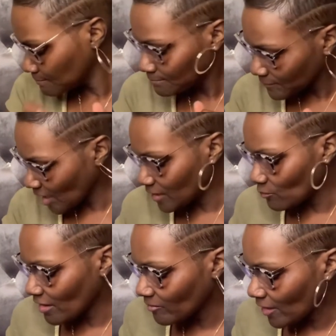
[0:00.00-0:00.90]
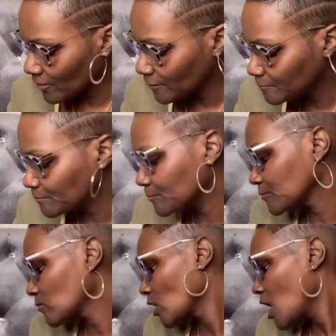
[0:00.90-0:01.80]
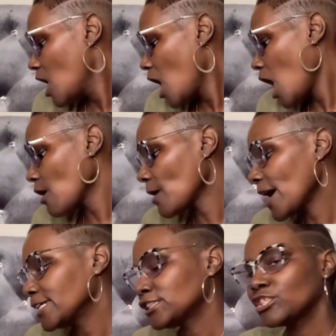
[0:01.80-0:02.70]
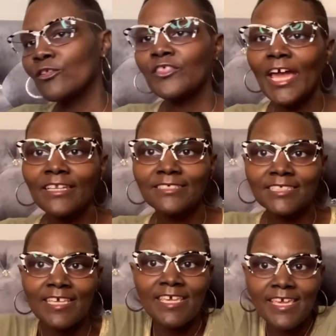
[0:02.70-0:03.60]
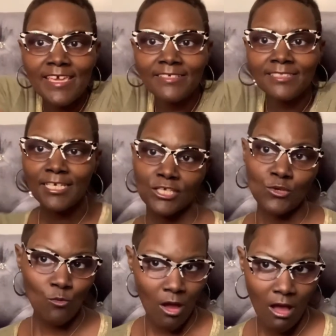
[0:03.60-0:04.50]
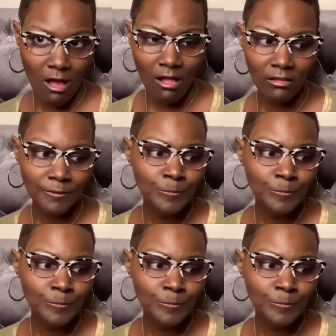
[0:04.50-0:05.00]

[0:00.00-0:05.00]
In the grandfather. All right, so that is it, you all.